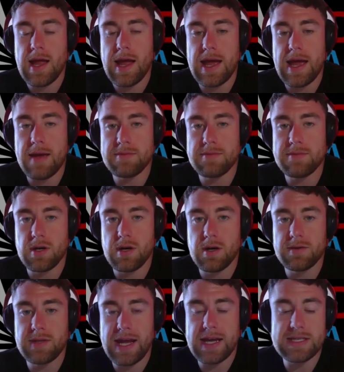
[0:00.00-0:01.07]
And um, so
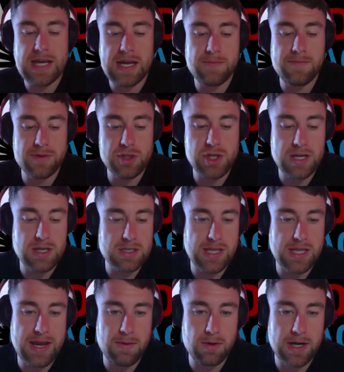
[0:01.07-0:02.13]
thanks, Adam, for joining us
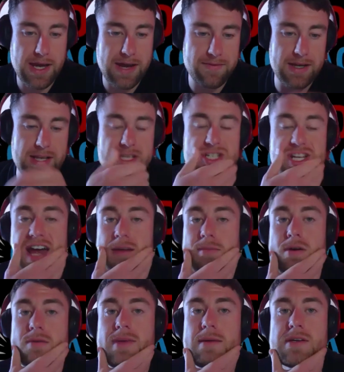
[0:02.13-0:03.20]
today. We're going to have a little chat
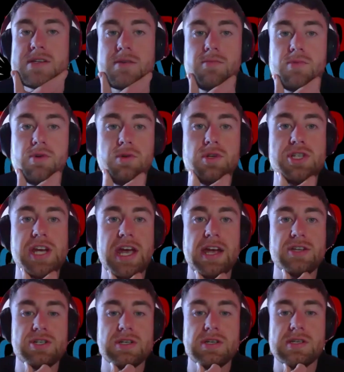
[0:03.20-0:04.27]
about maybe some rule
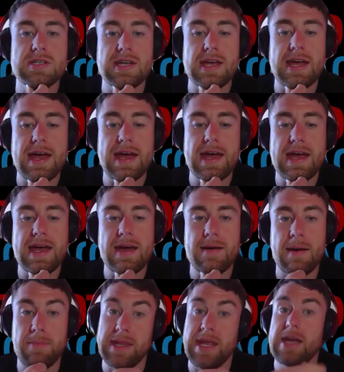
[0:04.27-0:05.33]
changes and,
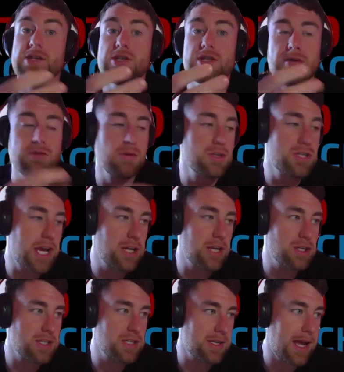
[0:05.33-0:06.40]
and potential rule
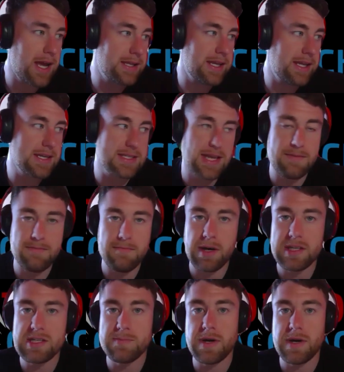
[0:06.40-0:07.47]
changes and, and things that
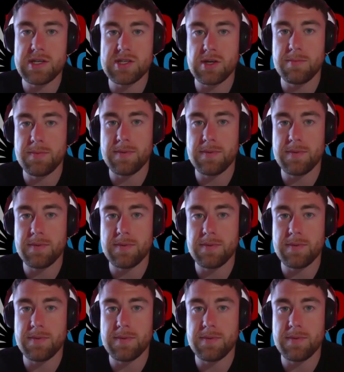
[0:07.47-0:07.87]
might spice up